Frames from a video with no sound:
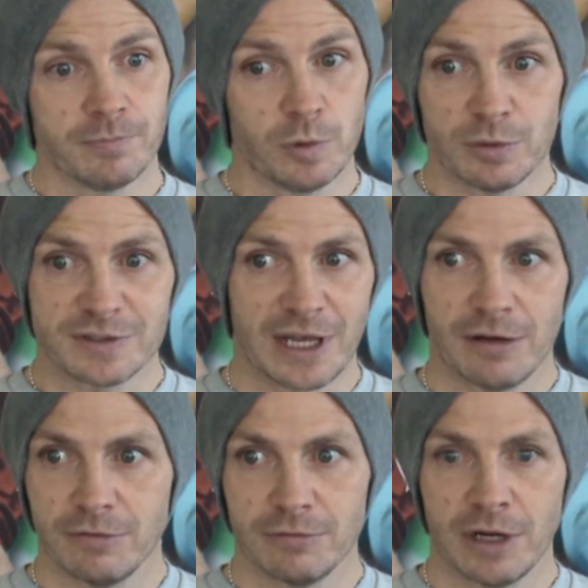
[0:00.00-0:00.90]
We were
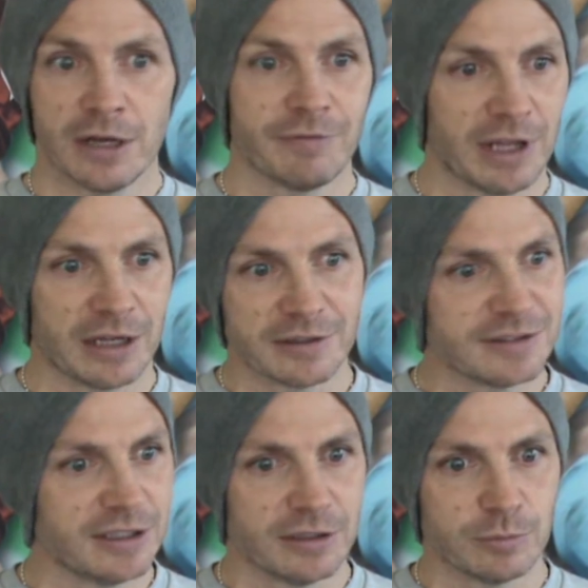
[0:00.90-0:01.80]
sat around, I think Angus
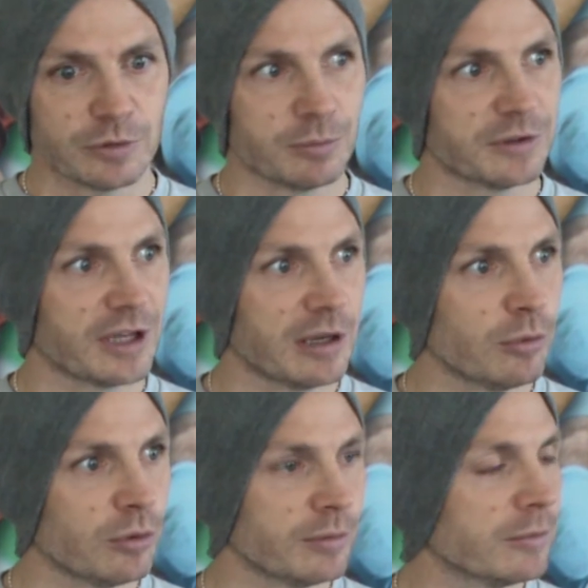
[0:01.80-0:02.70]
Deacon was on the
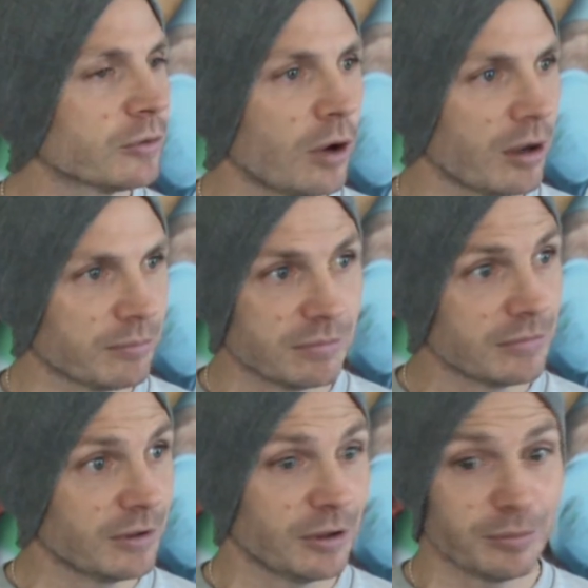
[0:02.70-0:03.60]
table, and it was quite a,
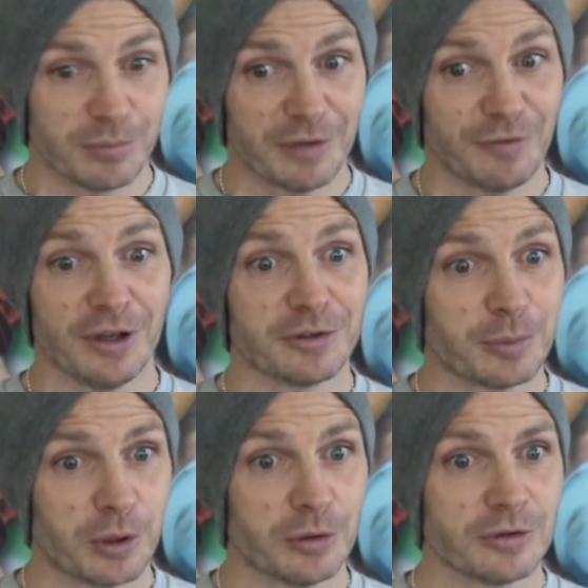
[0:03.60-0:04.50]
you know, big thing, I
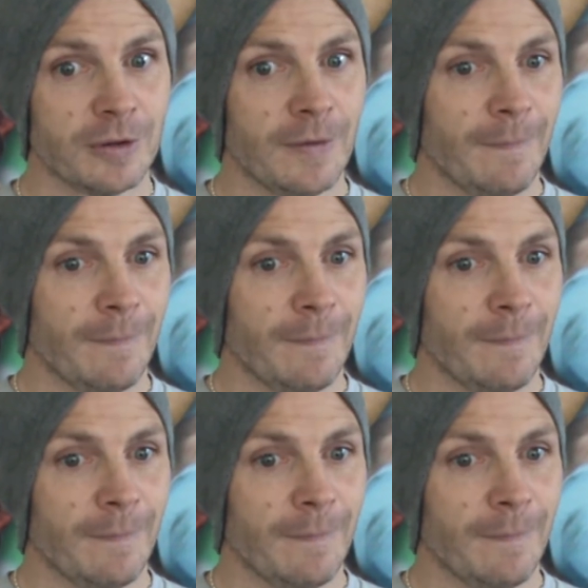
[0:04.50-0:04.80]
suppose.